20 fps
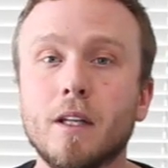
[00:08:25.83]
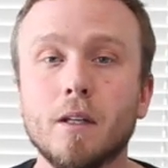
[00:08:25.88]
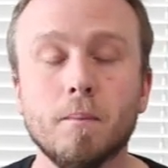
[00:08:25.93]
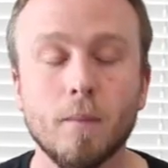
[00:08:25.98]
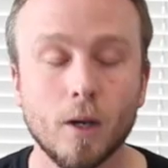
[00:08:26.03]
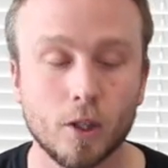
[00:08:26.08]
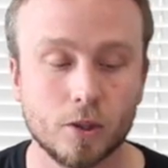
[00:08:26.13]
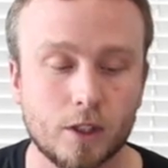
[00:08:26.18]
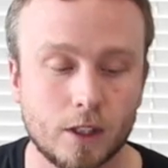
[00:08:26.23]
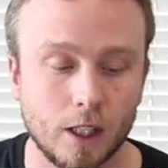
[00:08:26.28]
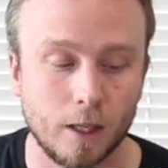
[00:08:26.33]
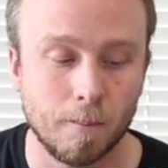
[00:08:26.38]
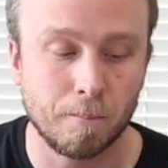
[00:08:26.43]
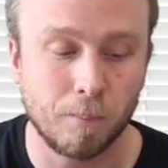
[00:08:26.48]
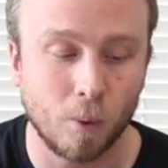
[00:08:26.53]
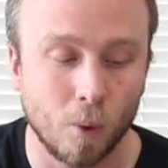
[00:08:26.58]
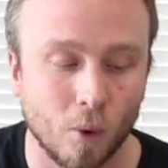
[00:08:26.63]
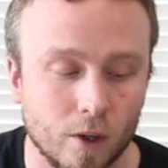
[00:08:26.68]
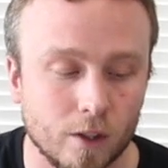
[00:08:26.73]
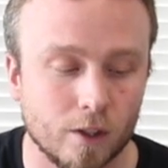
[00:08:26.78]
the most
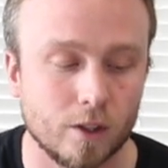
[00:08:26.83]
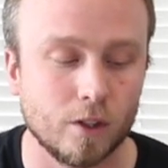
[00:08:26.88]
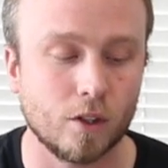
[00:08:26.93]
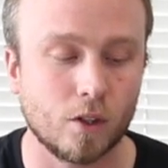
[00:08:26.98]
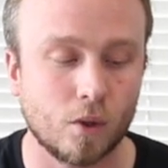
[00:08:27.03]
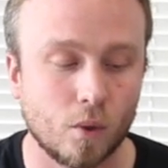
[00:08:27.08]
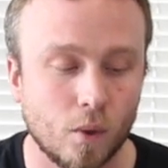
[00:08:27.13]
important